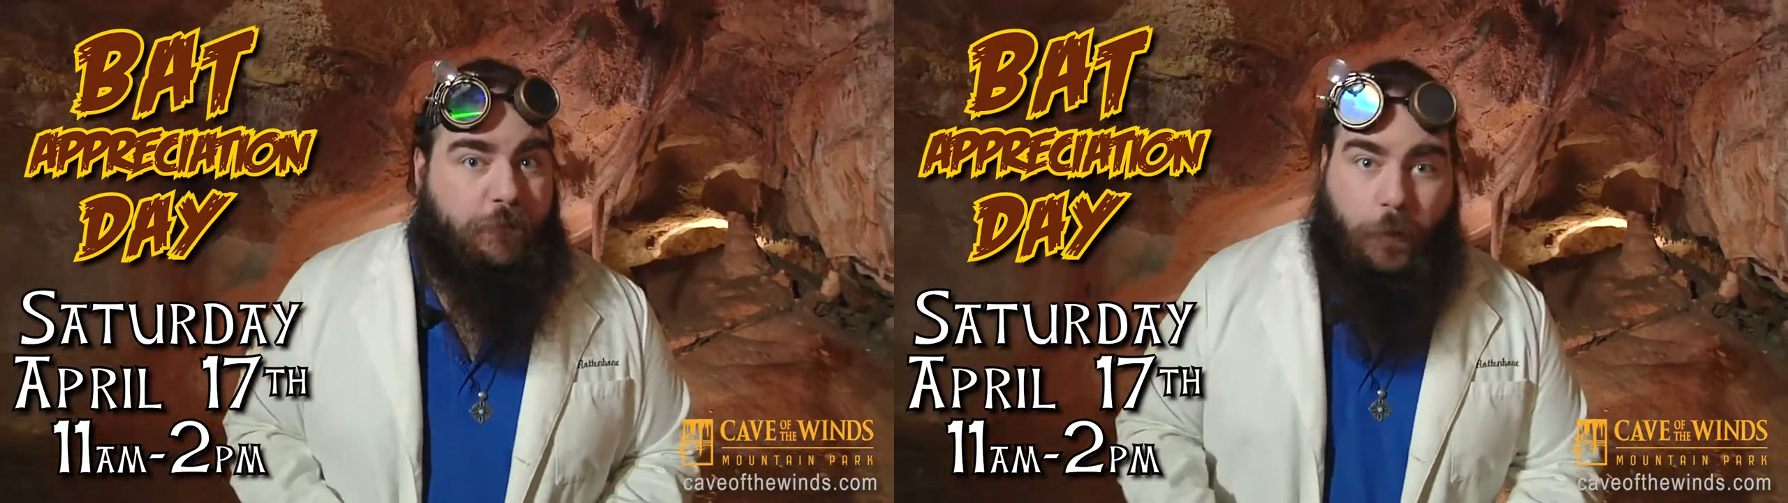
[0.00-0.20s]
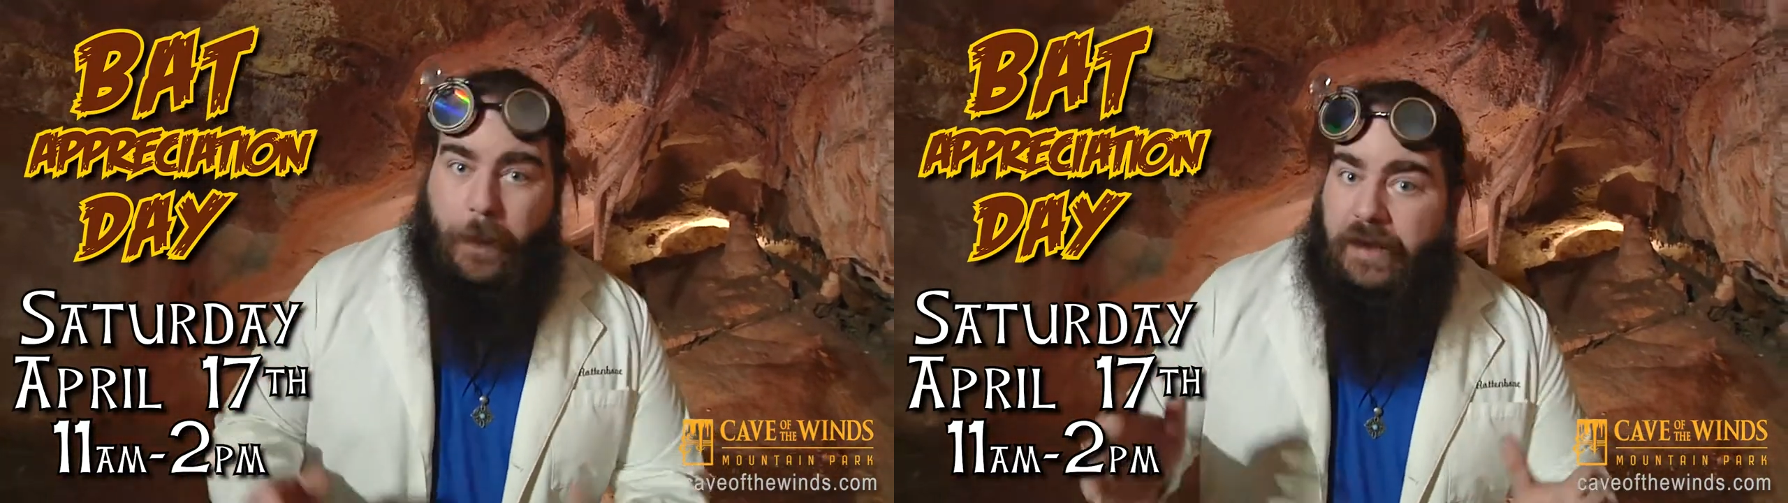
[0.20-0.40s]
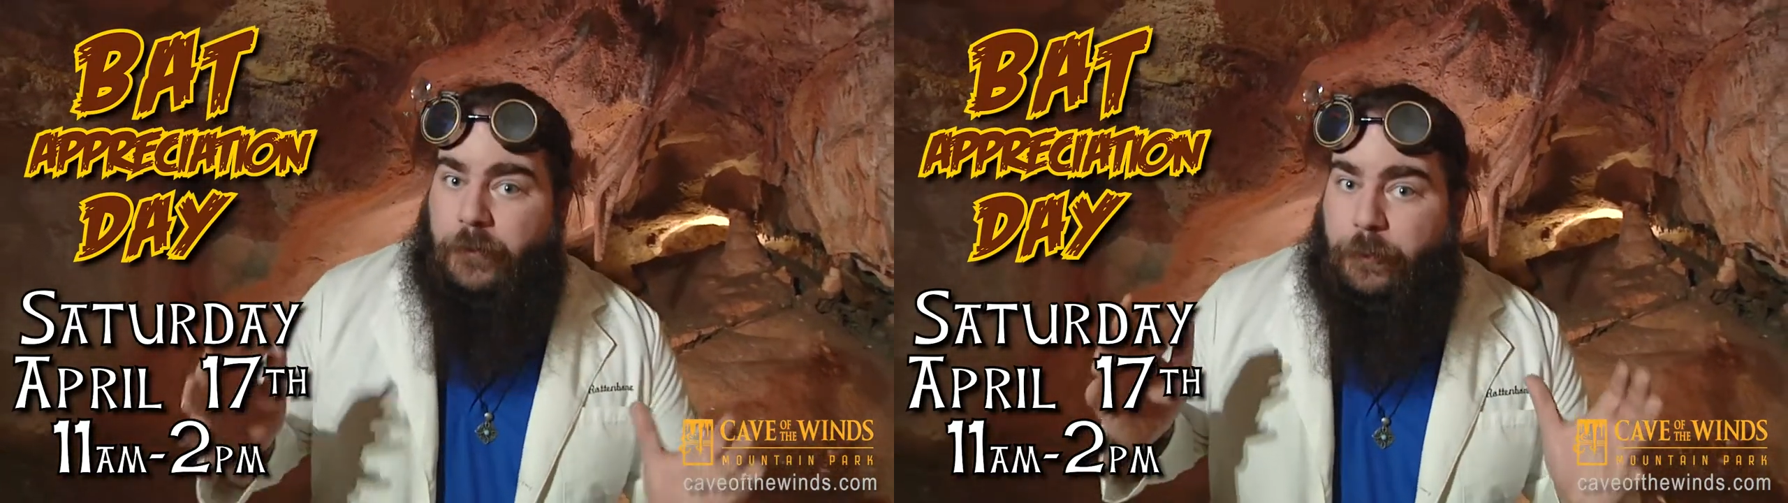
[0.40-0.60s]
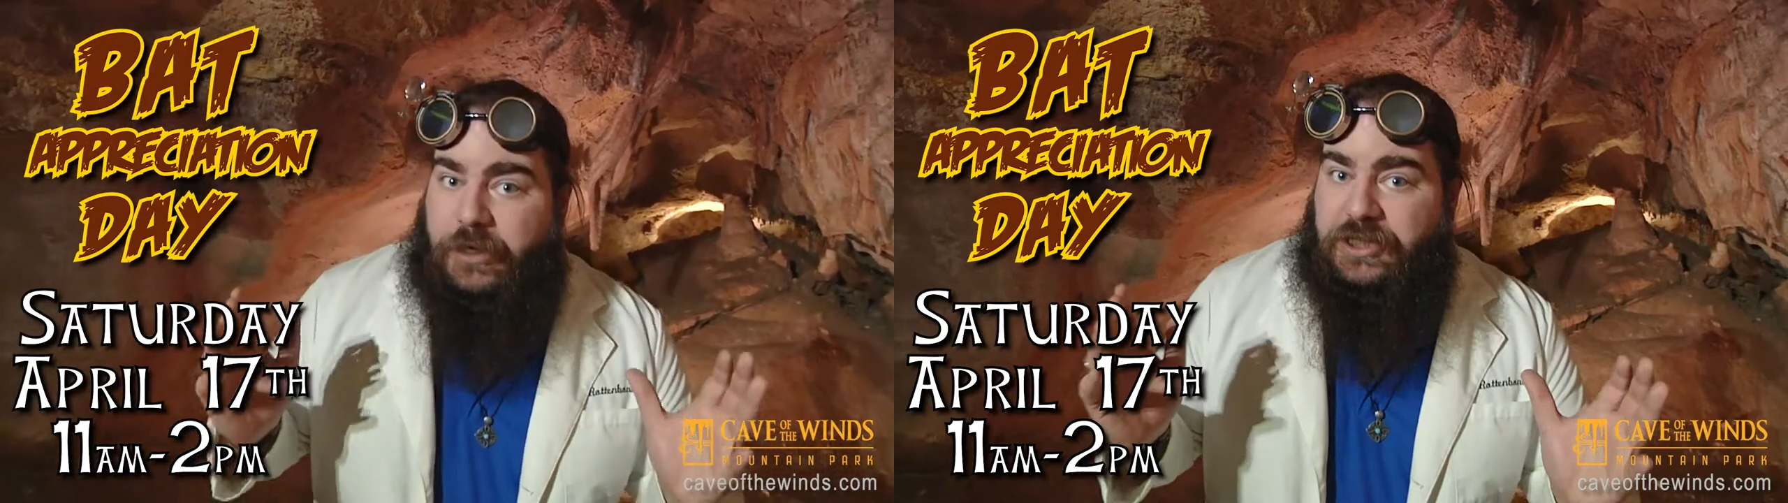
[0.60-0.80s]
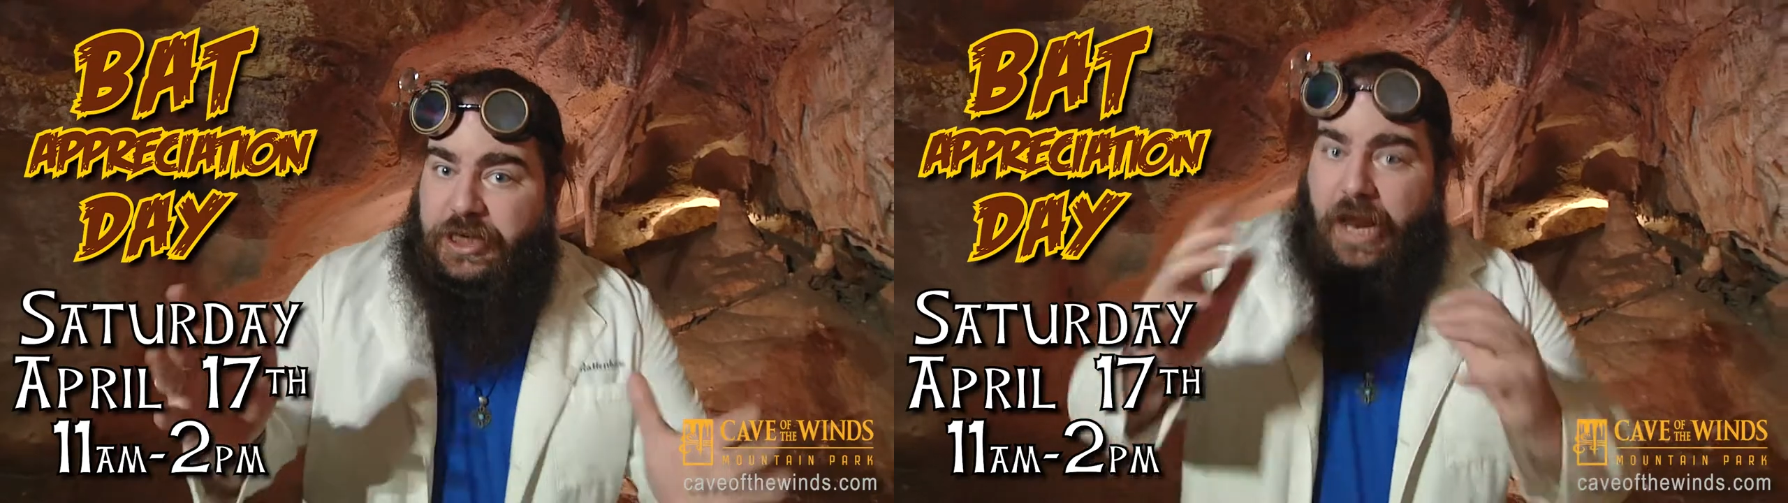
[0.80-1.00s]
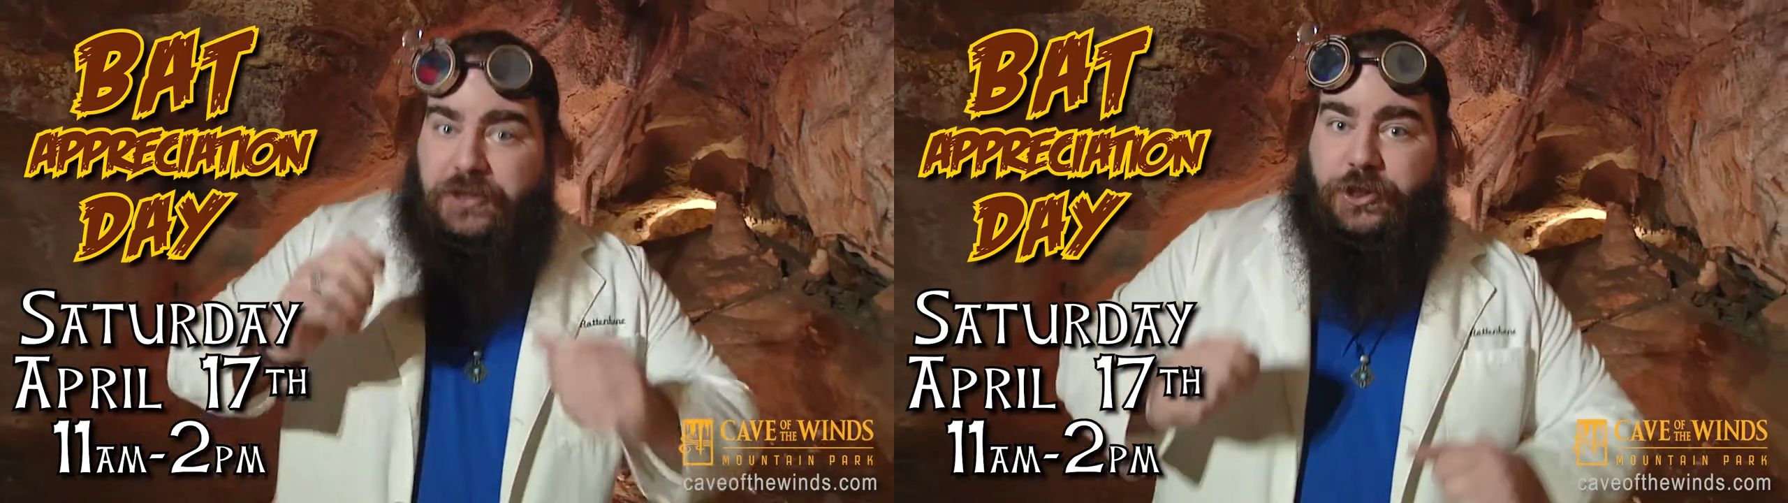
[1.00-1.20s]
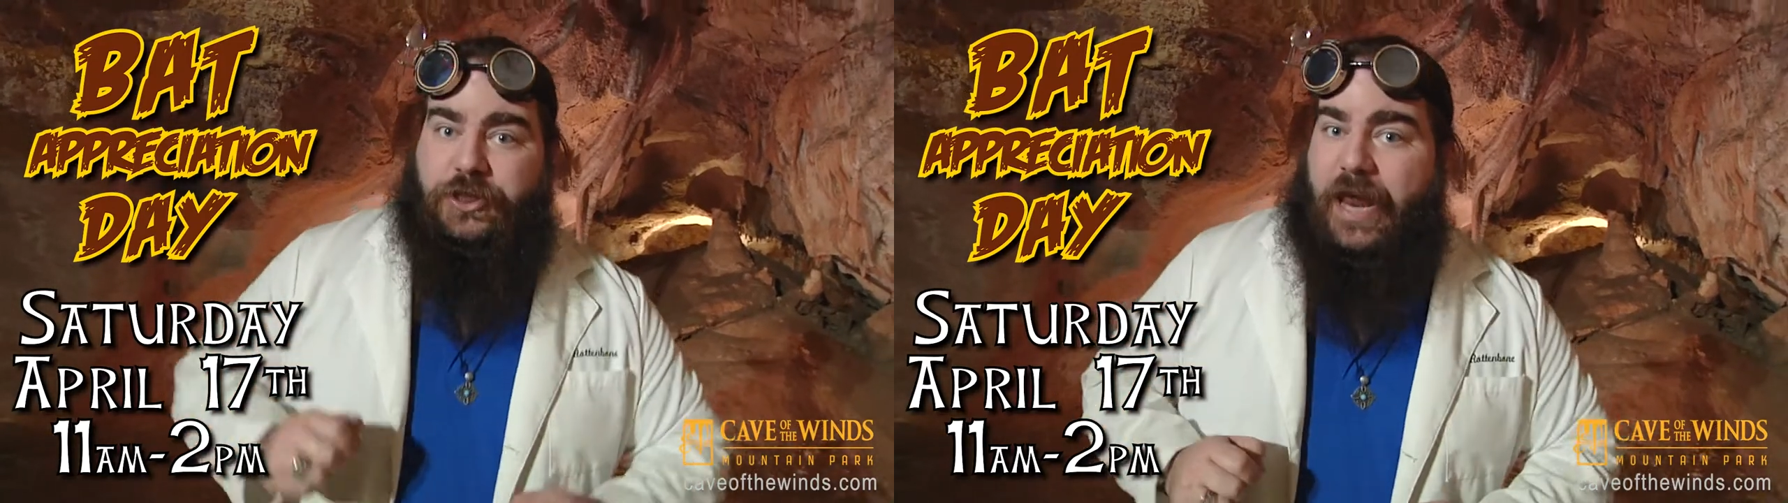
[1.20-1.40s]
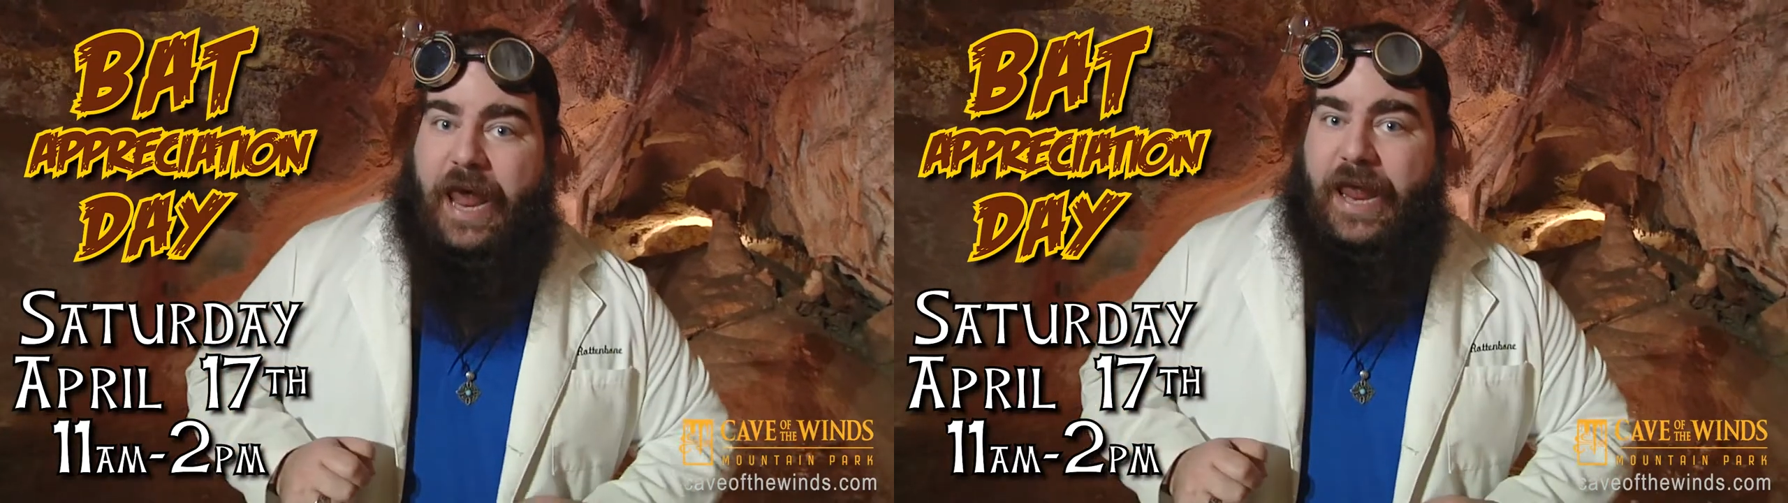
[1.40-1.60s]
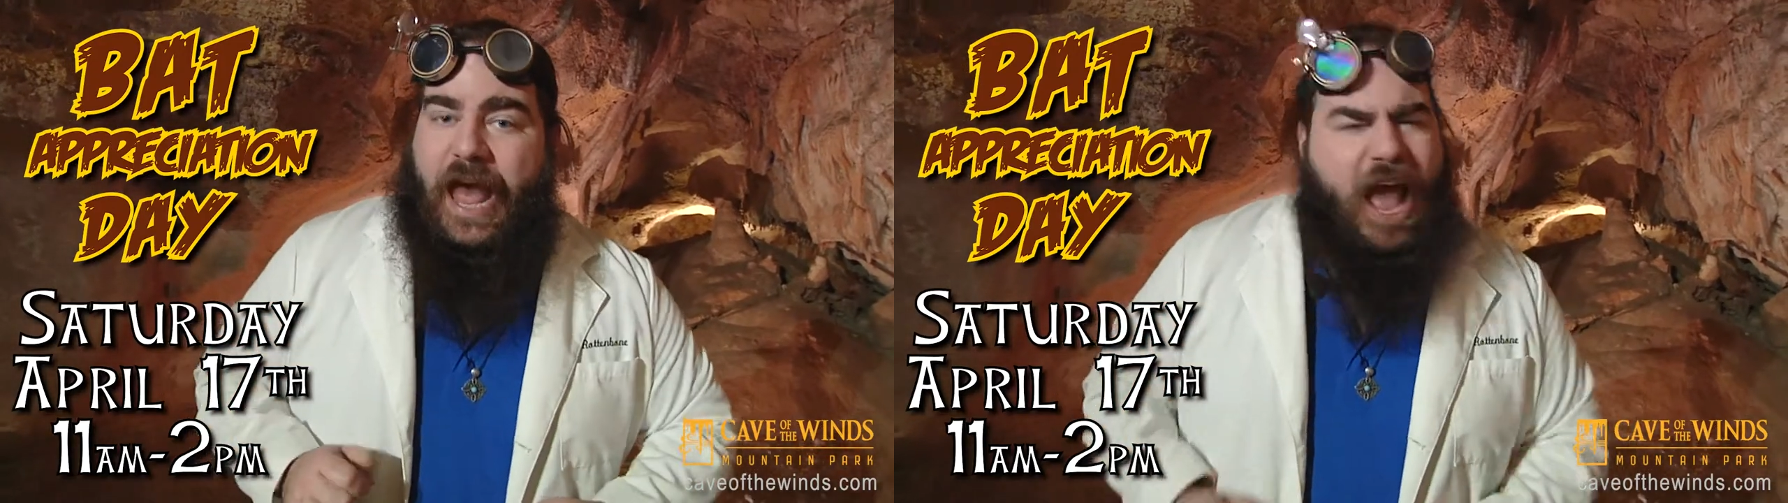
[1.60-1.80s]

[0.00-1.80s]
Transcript: for Bat Appreciation Day.